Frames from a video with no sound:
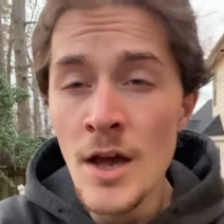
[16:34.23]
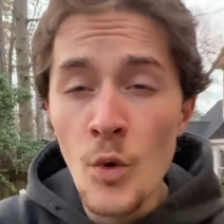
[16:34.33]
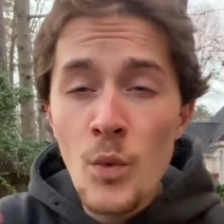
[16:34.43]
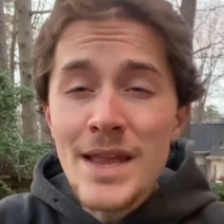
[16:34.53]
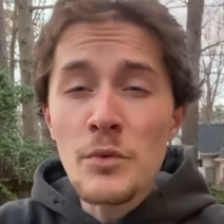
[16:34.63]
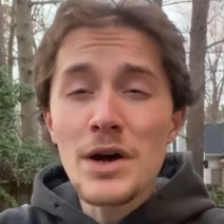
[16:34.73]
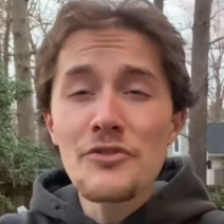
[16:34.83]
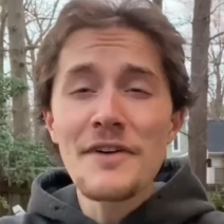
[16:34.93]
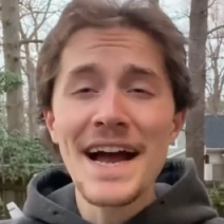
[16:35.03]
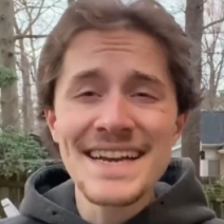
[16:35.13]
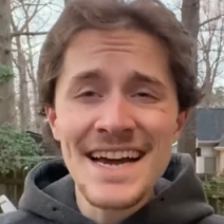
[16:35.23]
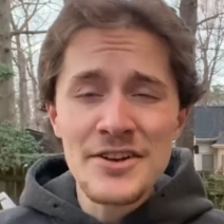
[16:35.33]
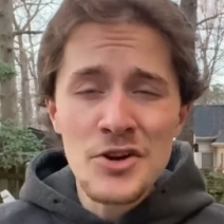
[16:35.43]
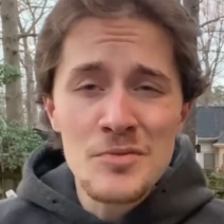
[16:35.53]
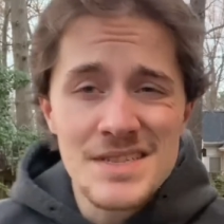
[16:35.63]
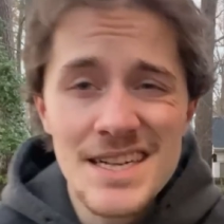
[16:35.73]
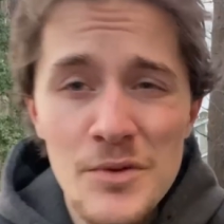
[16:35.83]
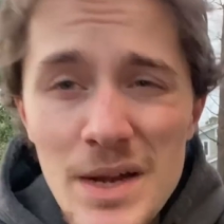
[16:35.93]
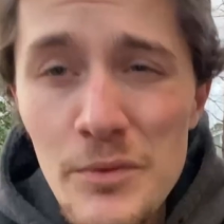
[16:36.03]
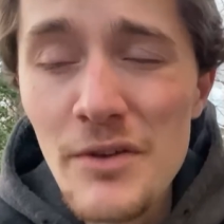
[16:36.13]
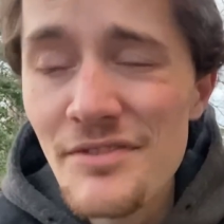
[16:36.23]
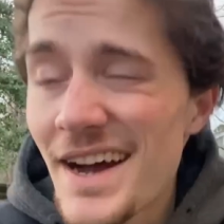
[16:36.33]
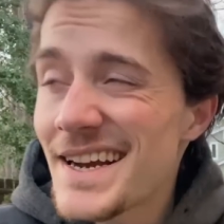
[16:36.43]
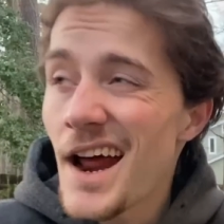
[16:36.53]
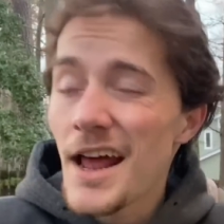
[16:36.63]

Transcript: We will find out, you know what I'm saying? We will find out.